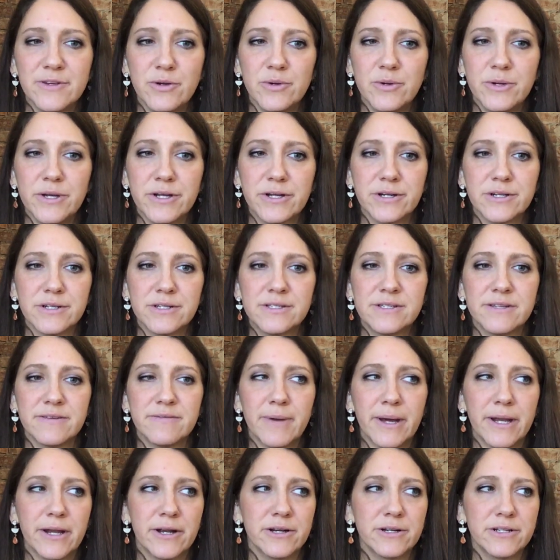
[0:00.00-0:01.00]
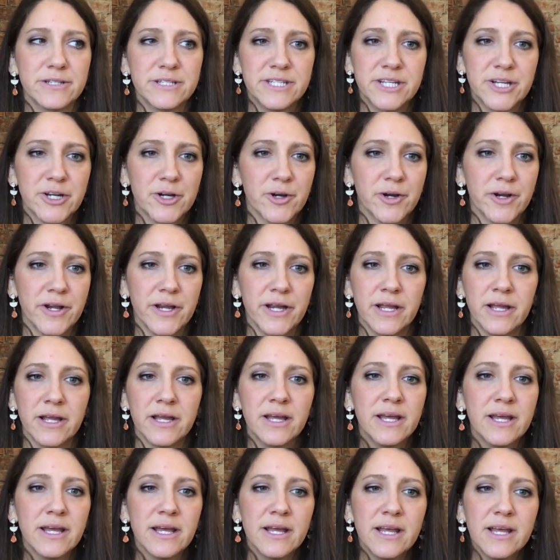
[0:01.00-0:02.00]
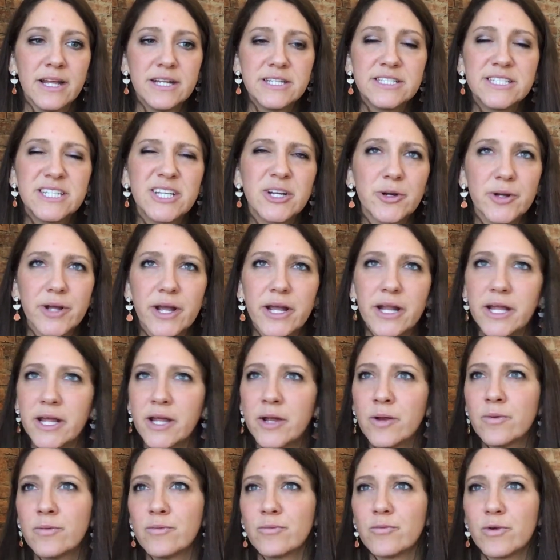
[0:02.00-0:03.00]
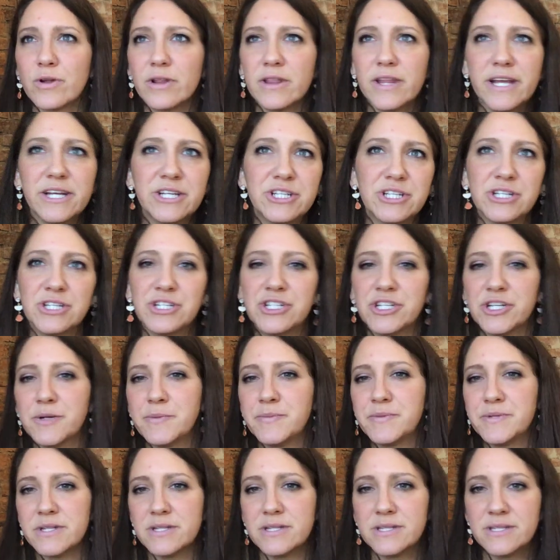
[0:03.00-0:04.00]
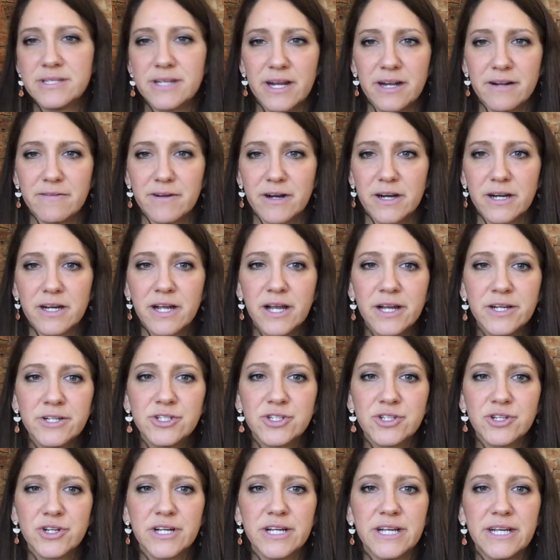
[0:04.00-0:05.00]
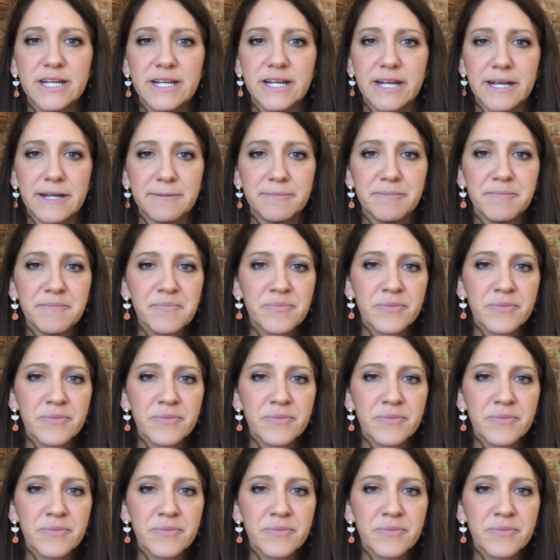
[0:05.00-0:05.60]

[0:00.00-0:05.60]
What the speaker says: few years about our deteriorating relationships in the state of our country, and